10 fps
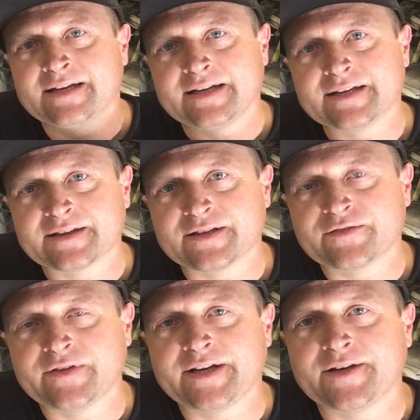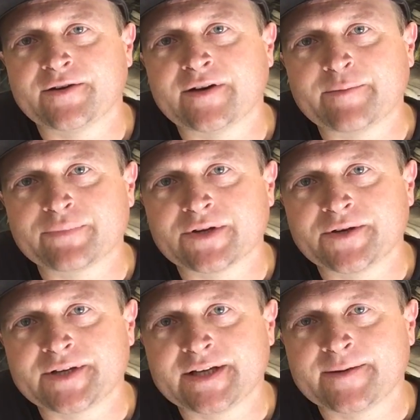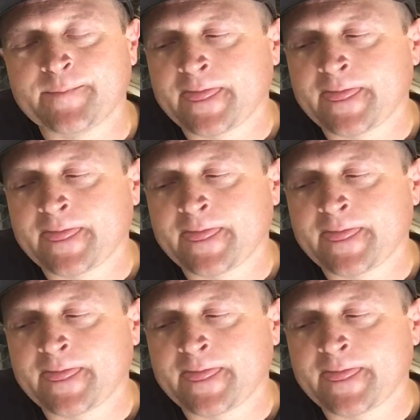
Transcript: get this video uploaded,